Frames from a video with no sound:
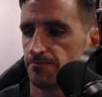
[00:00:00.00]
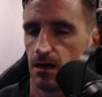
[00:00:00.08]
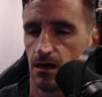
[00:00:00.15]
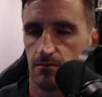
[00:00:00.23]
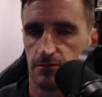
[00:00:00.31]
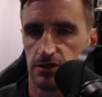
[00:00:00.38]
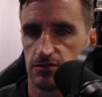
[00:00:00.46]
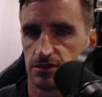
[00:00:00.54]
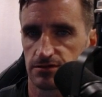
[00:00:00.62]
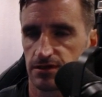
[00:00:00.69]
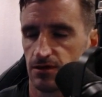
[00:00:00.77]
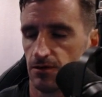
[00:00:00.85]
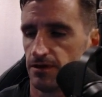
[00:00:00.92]
You
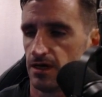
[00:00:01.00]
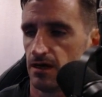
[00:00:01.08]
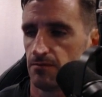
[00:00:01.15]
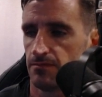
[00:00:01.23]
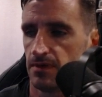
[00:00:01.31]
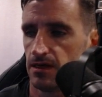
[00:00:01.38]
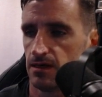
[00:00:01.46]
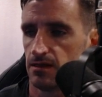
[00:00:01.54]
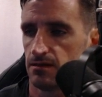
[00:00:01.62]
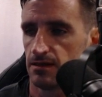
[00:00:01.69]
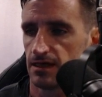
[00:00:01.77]
just kill them, and